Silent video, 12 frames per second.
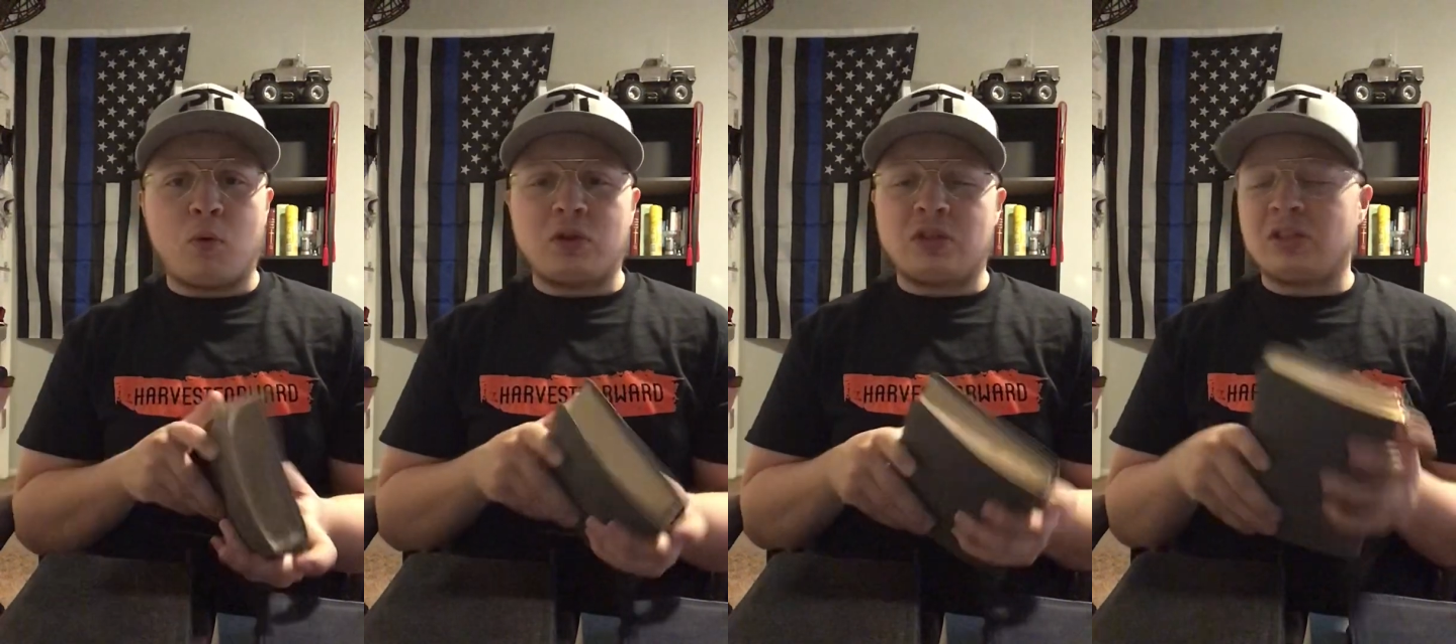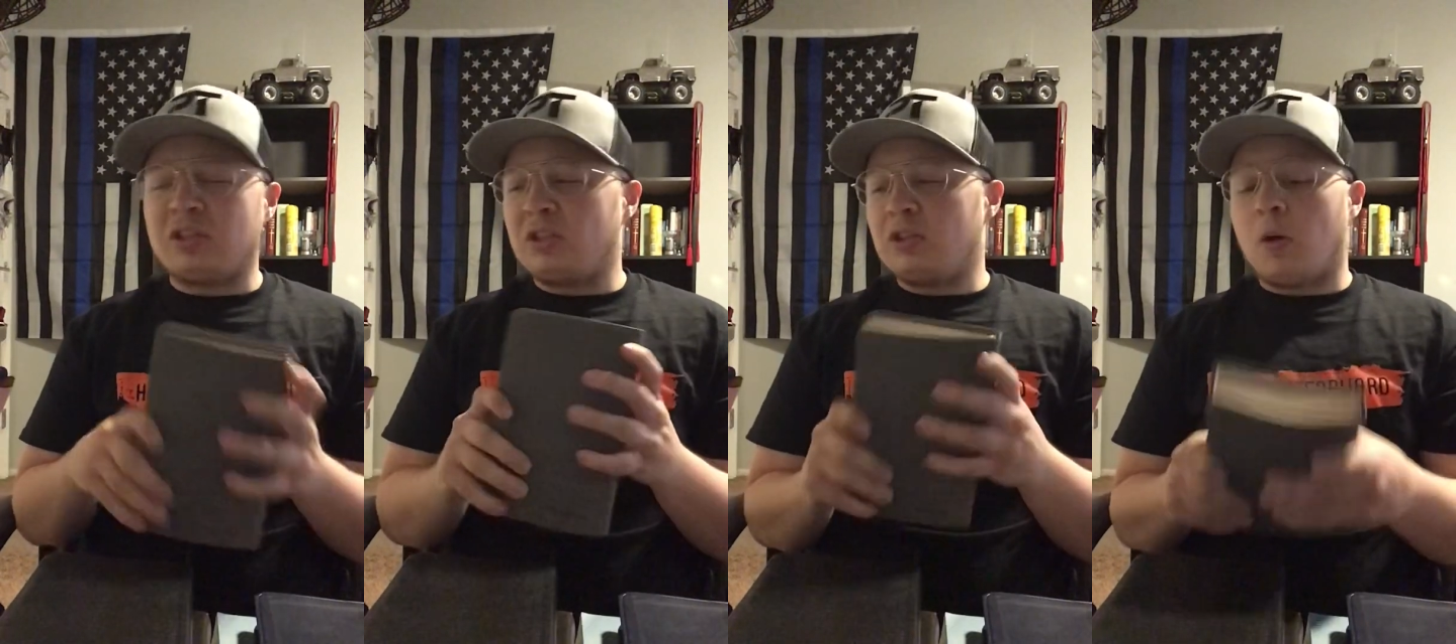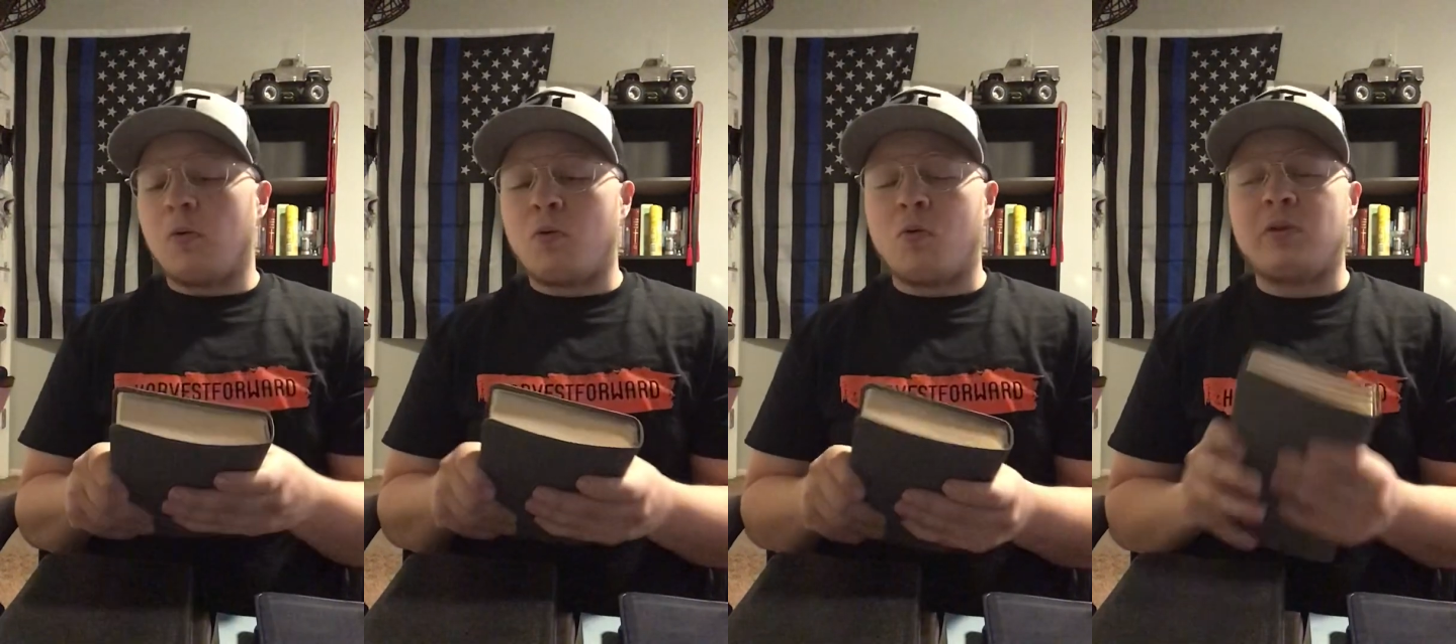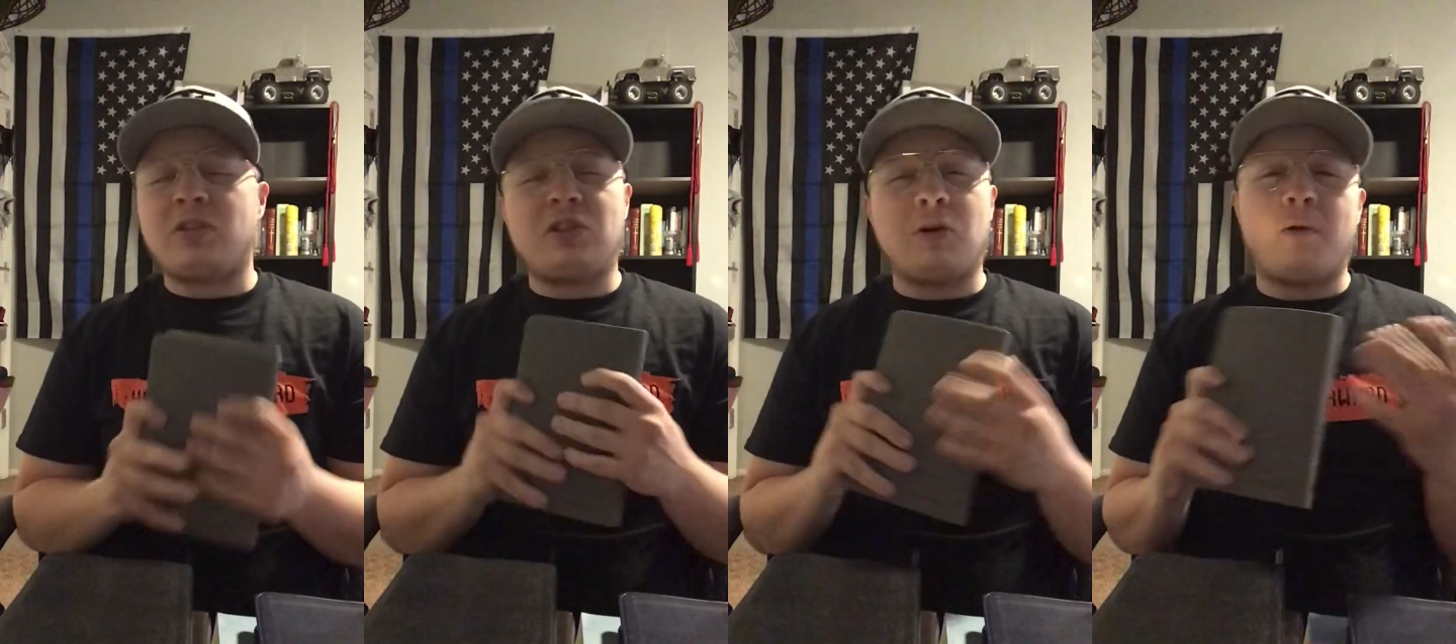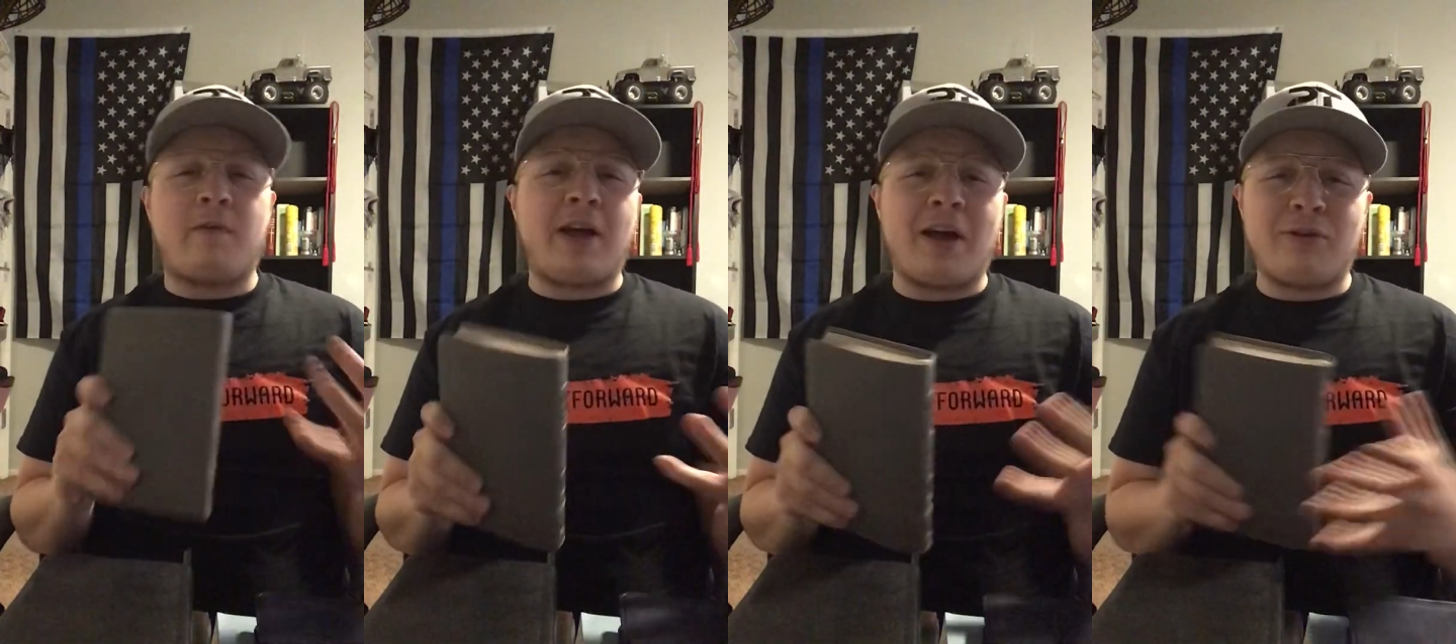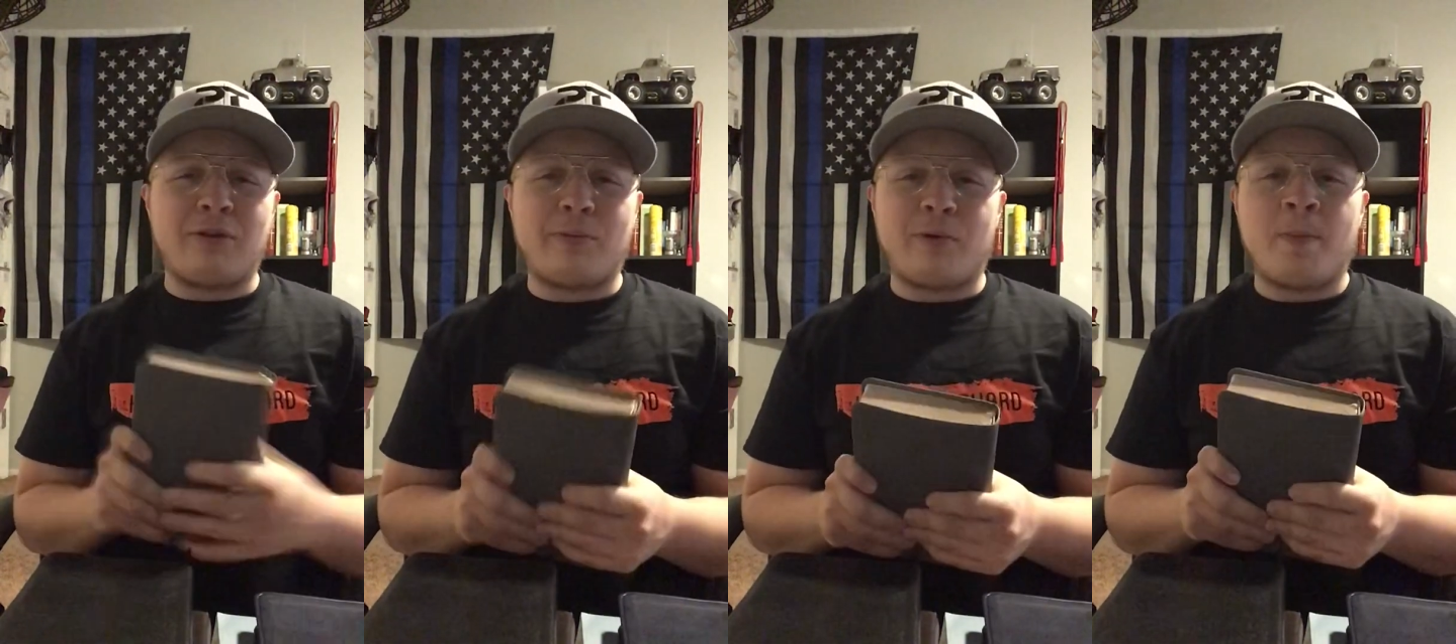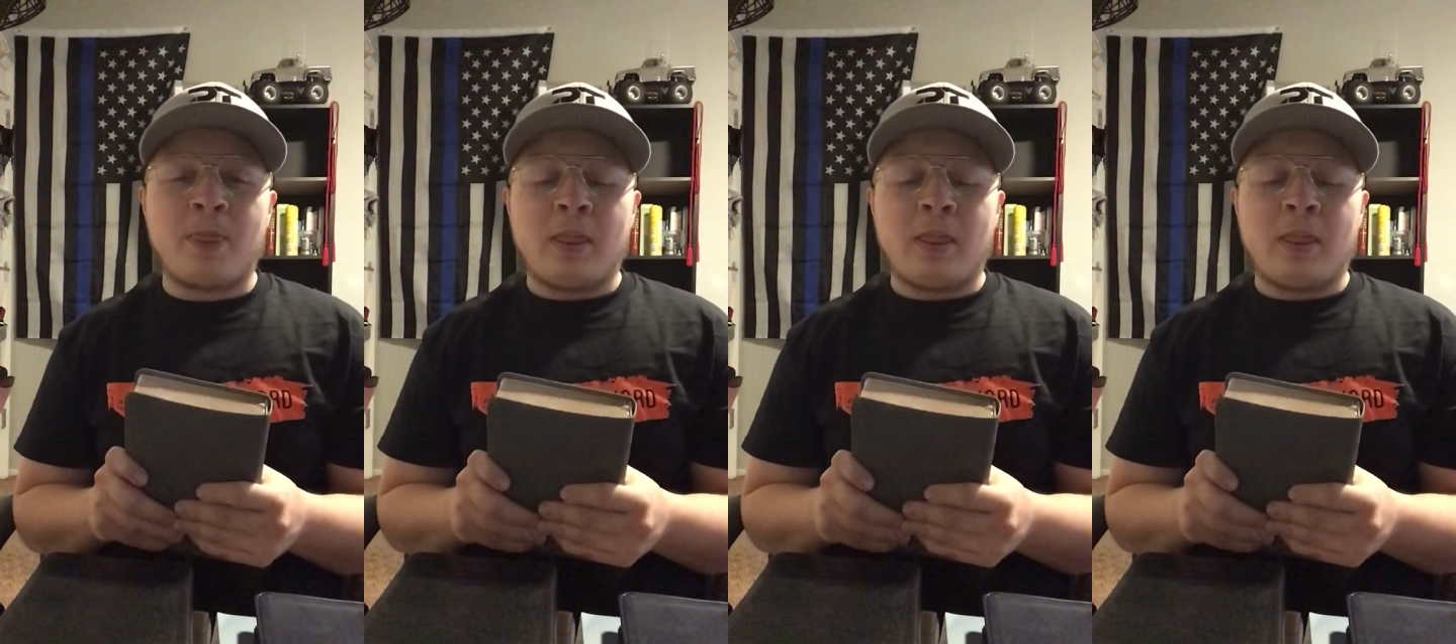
which is so cool. It's so valuable.